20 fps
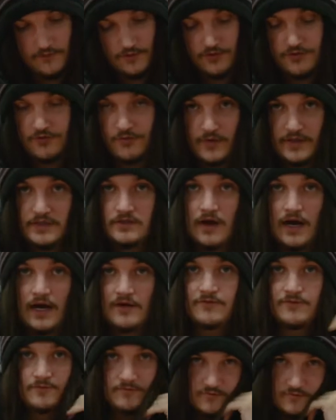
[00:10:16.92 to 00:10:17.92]
on 3
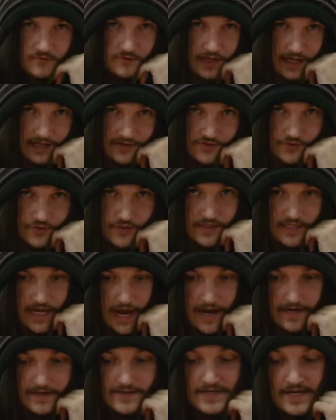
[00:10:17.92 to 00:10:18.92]
life like during
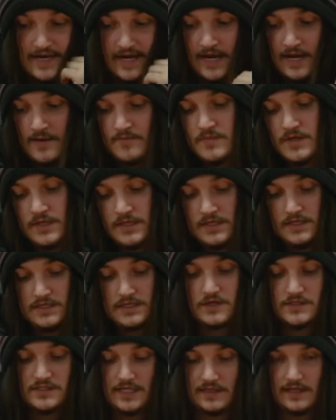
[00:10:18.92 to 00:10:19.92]
end game
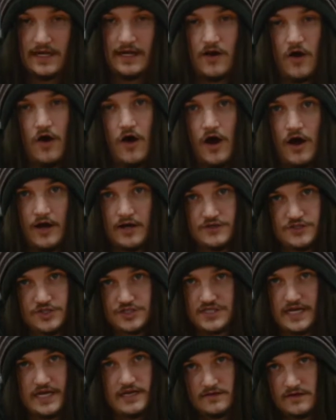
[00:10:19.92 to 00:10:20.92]
because they're like, oh, I can
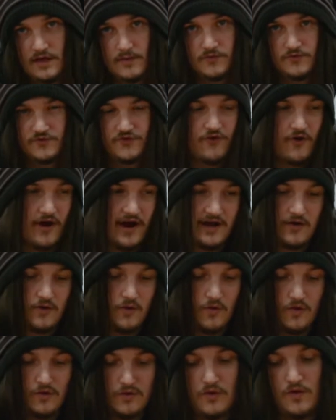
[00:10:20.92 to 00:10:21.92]
just take a double strike,
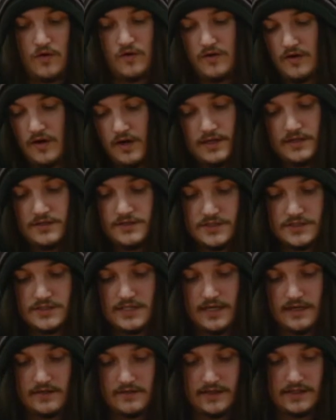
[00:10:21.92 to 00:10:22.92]
or I can just
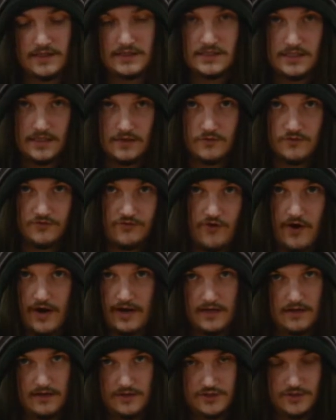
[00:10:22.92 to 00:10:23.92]
take like a single
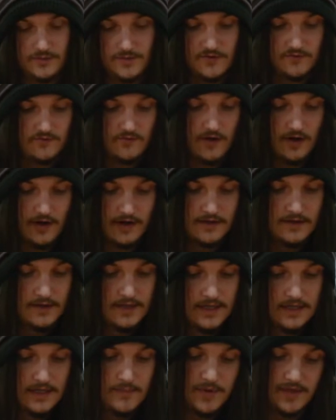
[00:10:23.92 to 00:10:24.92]
strike and I should be fine.
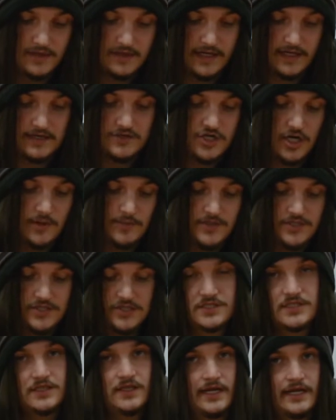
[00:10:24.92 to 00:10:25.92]
But like Champa
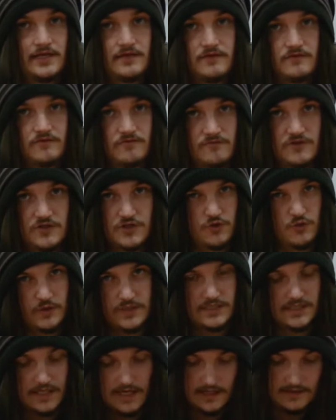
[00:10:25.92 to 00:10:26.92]
just like
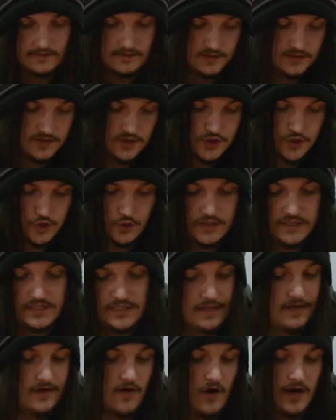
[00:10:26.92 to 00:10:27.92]
destroys that. It destroys
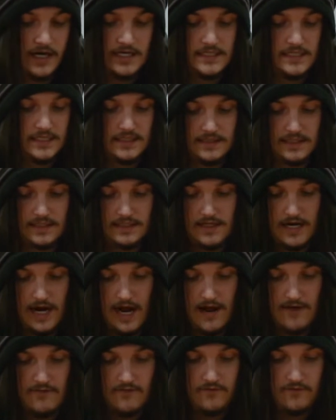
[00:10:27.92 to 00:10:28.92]
the idea that you
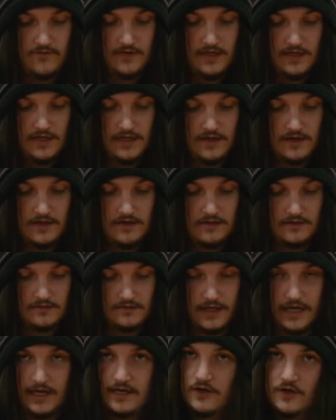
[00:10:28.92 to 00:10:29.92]
have
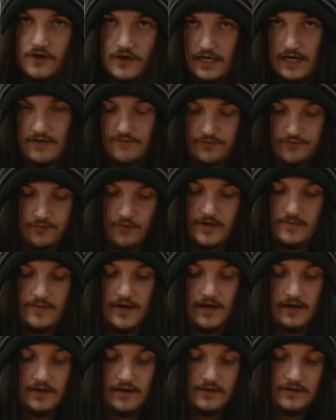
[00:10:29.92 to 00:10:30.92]
like you can have 3
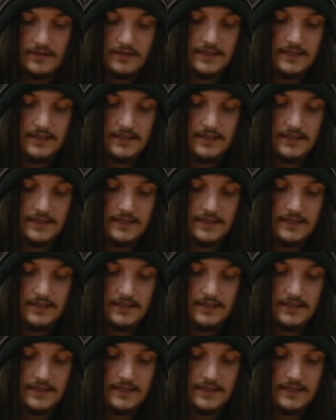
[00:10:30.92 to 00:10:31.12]
mana.